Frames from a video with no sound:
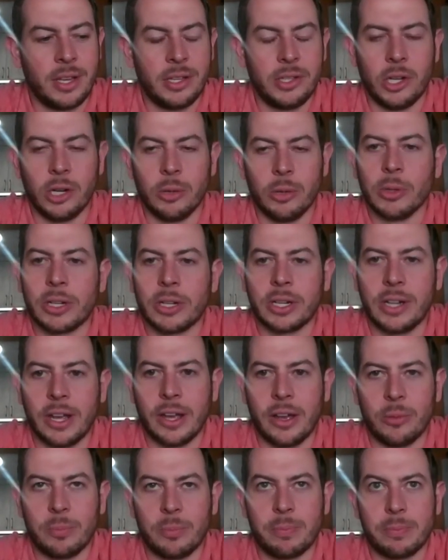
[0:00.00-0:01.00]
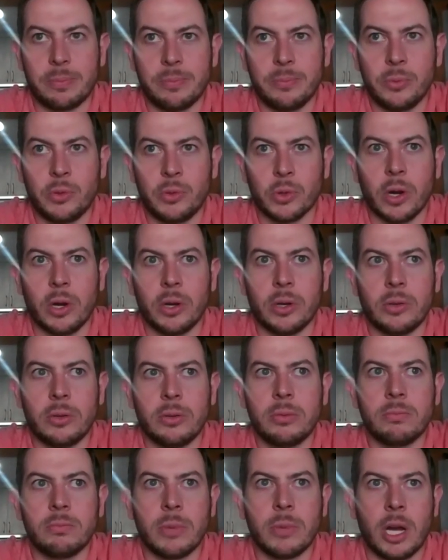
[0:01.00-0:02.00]
you know, I'm looking to help
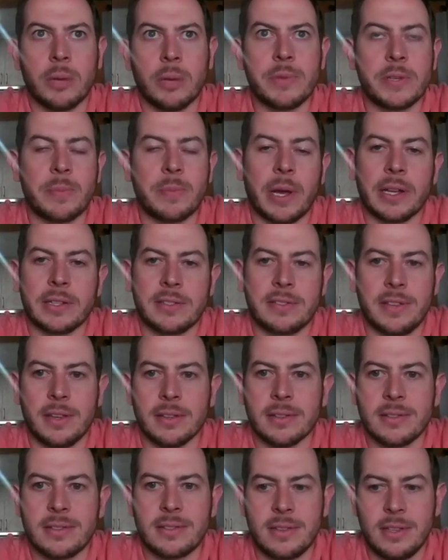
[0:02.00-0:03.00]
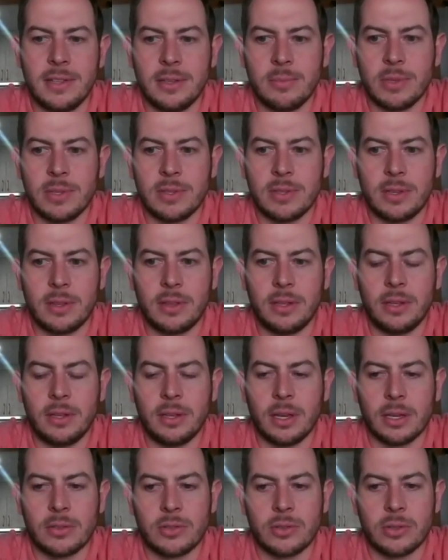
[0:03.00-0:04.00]
grow HubSpot sales team into the
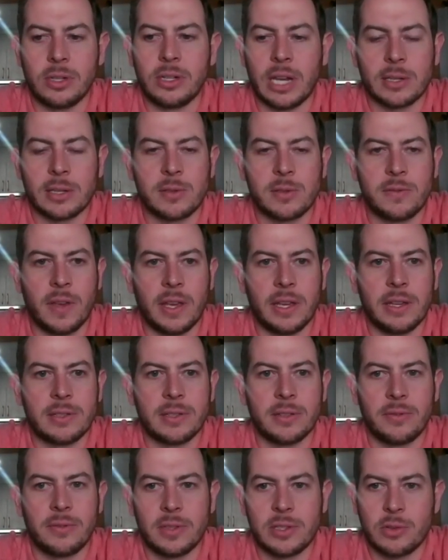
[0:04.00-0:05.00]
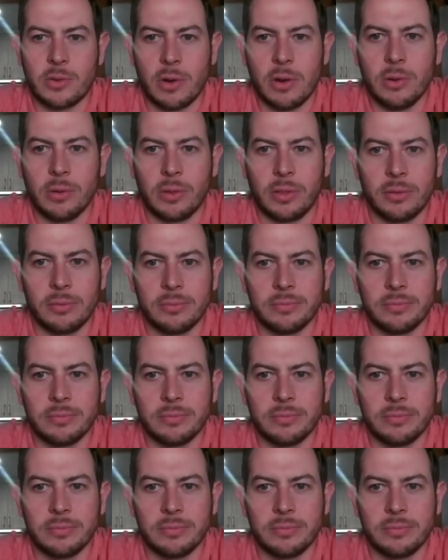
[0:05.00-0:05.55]
uh, sort of next phase of its growth.